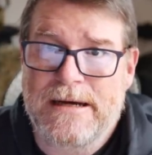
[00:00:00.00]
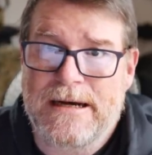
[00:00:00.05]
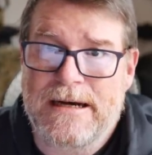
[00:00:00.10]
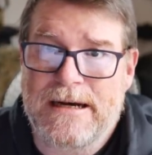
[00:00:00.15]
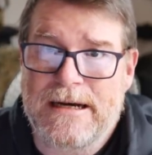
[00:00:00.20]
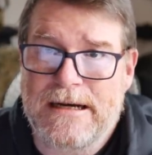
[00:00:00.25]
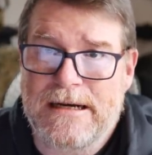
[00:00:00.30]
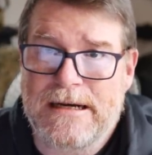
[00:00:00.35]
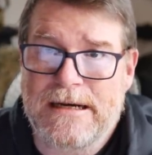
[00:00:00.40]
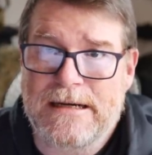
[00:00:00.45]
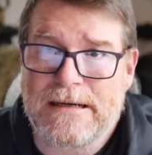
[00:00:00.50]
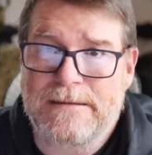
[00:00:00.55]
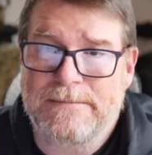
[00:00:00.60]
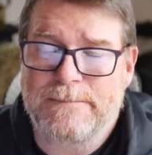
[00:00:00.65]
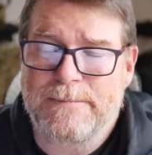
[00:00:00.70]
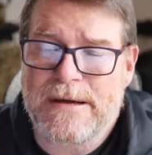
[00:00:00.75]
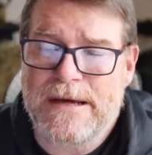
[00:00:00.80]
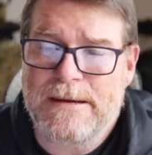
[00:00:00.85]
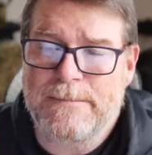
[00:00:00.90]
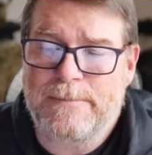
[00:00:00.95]

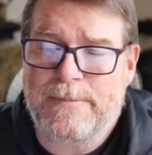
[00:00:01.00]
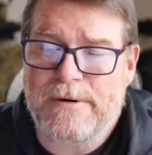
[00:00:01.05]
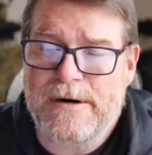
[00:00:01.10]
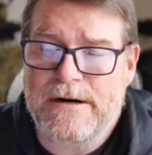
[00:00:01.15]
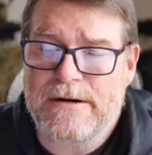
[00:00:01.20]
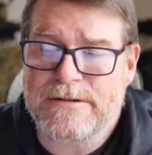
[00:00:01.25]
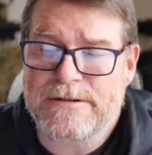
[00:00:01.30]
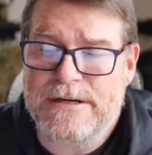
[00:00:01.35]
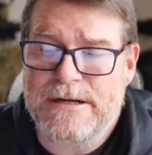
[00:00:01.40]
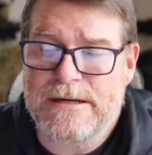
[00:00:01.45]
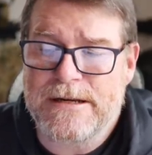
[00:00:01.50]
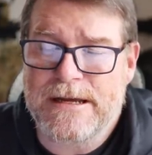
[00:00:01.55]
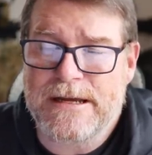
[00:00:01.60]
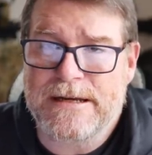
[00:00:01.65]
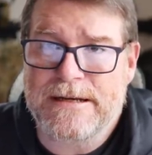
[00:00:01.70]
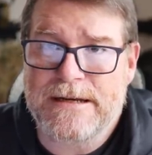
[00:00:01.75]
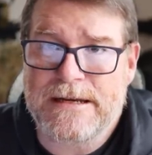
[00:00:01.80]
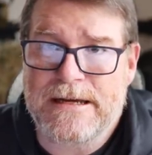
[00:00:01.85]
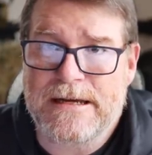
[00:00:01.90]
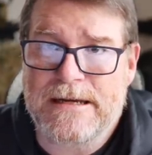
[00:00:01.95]
Man, prayers
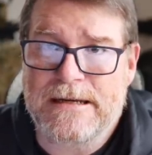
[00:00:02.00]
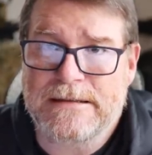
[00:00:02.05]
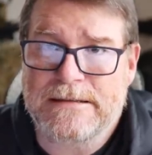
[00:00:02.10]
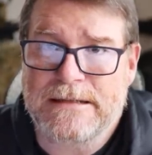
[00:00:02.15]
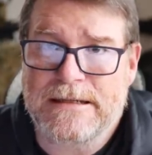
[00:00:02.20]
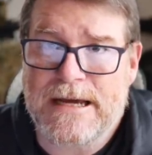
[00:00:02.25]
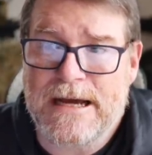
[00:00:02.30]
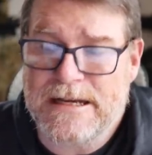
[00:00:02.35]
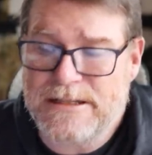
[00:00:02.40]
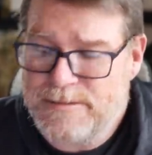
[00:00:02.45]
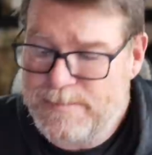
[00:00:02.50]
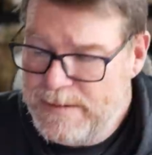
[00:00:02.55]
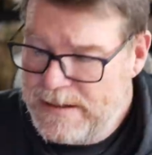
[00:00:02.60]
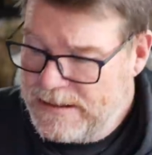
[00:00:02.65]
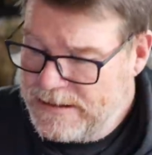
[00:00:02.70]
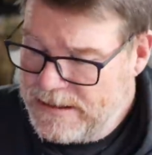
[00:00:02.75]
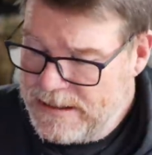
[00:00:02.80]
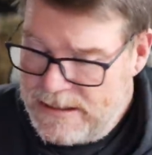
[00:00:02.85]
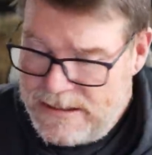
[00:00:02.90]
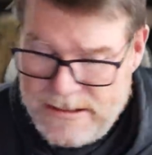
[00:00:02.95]
and
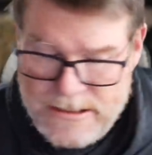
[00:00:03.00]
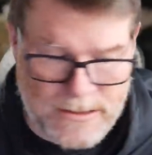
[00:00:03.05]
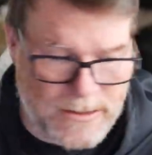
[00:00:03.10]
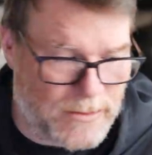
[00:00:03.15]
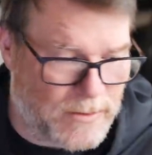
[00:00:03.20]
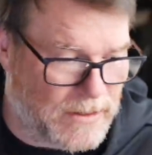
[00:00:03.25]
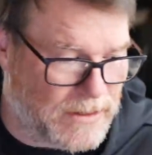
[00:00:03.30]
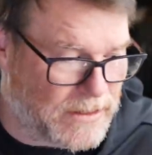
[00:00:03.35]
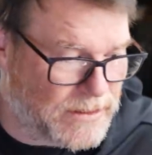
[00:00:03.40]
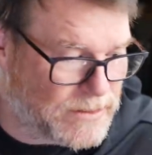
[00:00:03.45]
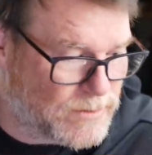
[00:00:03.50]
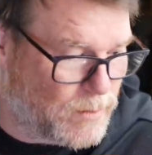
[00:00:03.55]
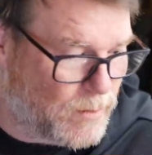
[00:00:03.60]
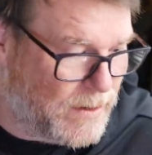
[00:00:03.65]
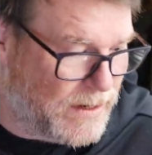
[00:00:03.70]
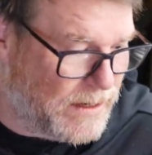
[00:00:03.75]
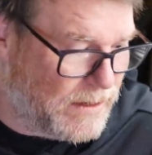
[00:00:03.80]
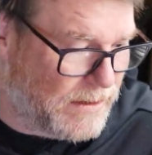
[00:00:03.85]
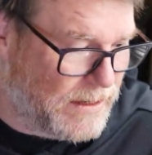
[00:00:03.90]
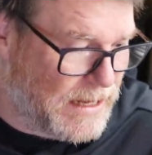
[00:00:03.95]
Godspeed to you as
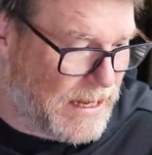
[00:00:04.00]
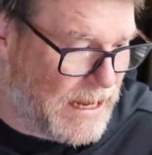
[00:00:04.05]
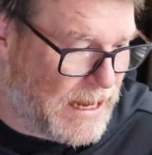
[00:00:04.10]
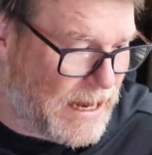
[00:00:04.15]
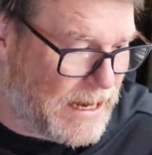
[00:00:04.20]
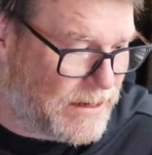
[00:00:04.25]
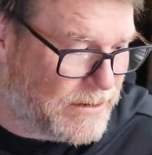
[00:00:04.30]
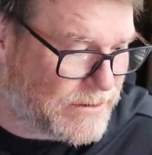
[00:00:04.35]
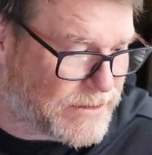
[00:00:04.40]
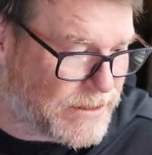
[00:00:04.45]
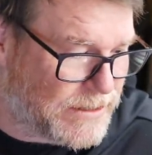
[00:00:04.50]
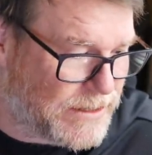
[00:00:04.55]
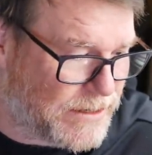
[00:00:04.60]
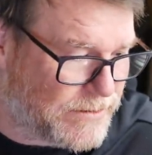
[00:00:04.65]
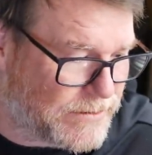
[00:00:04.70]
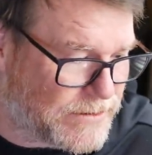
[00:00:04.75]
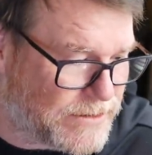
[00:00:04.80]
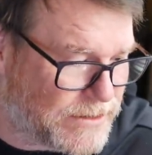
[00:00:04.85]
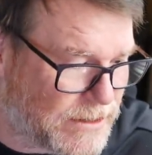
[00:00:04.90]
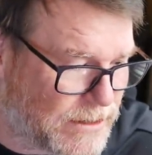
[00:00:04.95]
well. And there's
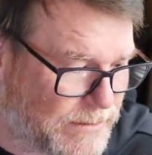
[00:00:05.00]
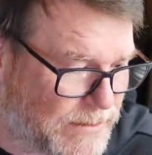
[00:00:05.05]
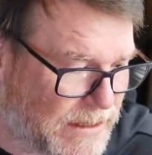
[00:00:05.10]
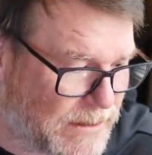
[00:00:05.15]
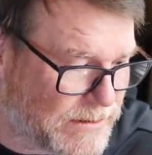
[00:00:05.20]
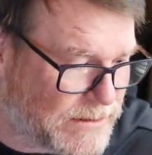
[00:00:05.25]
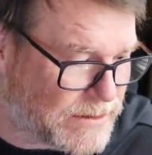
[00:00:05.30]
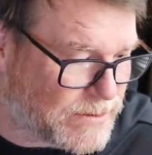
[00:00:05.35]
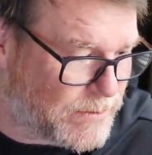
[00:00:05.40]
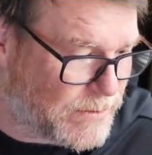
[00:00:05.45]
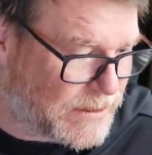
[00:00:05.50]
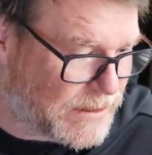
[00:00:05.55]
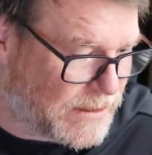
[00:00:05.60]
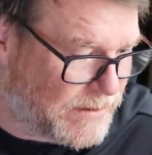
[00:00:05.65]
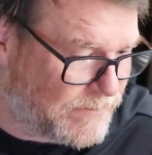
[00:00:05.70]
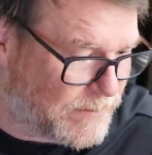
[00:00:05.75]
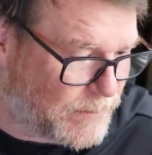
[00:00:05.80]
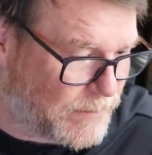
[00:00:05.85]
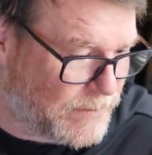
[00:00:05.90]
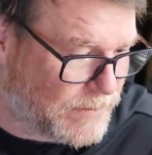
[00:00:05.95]
another gentleman I just want to
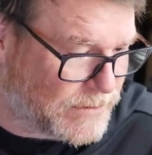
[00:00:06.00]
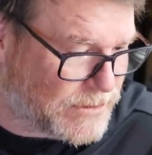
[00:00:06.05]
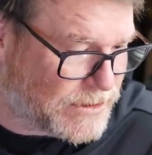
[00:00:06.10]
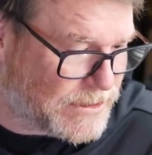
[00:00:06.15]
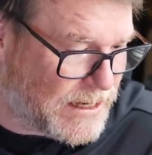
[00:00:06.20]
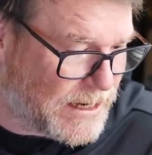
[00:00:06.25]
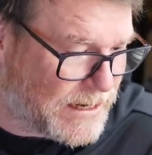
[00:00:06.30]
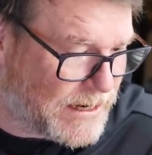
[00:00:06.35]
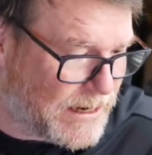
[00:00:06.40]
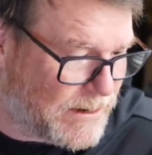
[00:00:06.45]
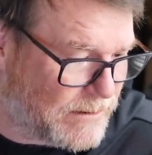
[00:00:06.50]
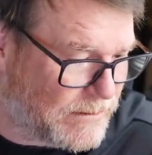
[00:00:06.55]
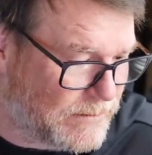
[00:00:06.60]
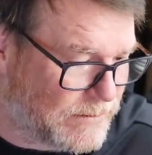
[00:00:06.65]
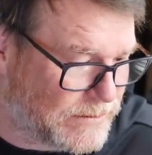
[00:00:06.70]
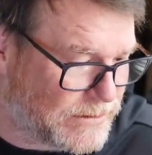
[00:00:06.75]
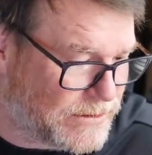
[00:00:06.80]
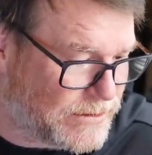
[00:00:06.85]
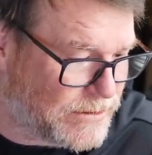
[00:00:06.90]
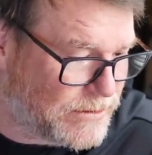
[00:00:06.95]
give a real shout out
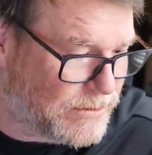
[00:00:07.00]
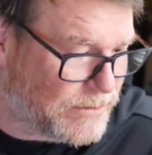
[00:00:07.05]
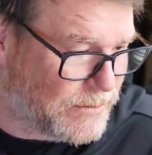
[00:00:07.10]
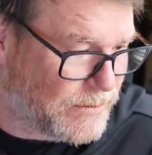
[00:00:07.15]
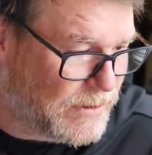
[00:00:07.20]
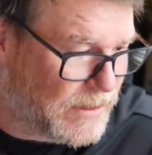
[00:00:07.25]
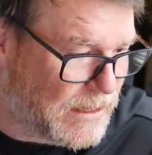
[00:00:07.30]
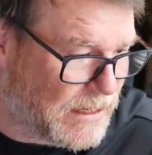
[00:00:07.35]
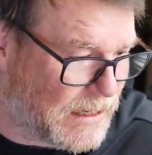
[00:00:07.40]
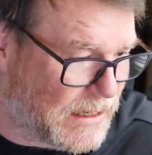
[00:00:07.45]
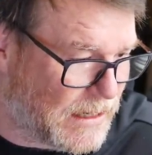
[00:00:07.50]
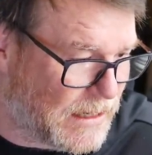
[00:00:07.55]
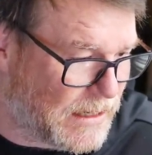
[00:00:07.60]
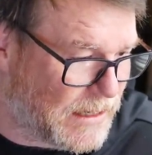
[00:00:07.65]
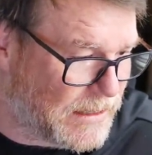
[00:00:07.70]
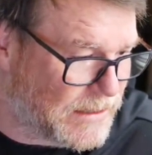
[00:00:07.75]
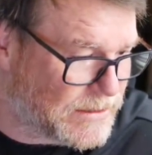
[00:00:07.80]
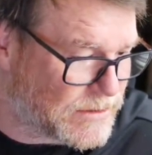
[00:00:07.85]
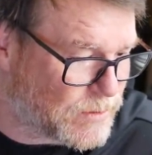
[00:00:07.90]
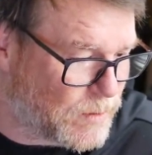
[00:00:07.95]
to
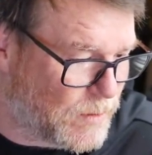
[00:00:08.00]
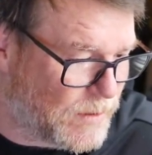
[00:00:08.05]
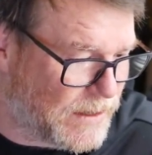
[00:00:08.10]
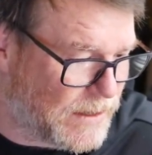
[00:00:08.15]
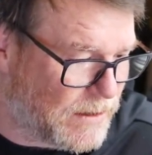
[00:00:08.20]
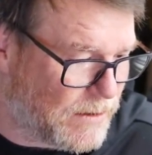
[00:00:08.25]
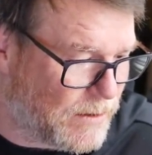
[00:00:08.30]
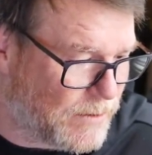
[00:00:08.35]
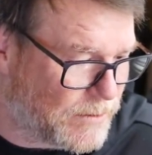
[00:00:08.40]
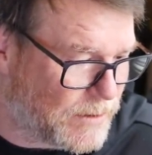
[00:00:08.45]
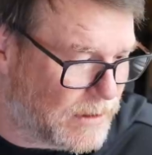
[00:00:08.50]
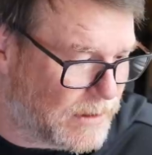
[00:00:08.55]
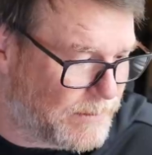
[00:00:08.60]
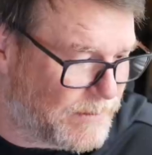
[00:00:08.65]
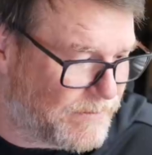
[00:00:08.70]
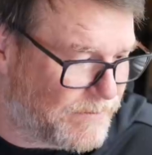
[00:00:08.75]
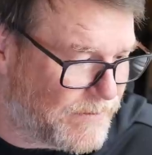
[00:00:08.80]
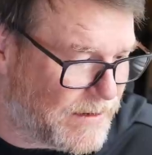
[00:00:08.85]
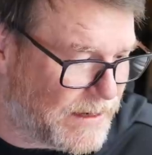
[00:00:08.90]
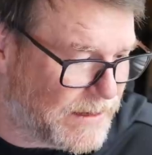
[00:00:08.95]
as well. Hold on, let
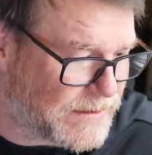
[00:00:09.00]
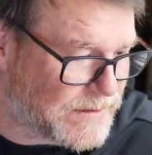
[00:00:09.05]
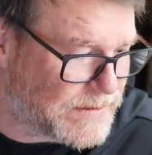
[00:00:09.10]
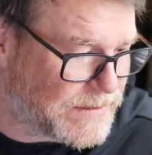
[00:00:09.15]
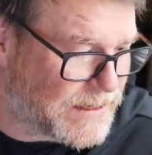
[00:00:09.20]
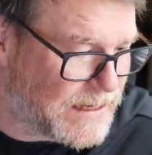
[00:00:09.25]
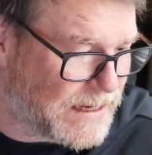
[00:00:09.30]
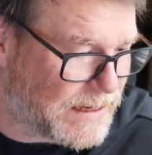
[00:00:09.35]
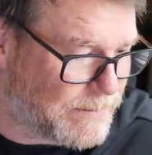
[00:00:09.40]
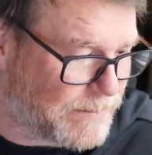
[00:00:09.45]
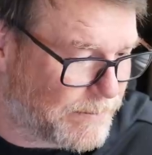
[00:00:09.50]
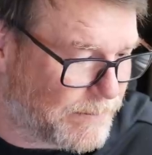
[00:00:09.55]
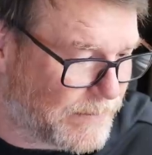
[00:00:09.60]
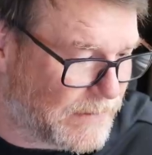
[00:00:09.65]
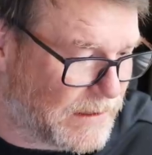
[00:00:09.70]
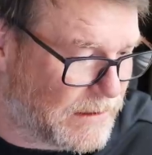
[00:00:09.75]
me find his name.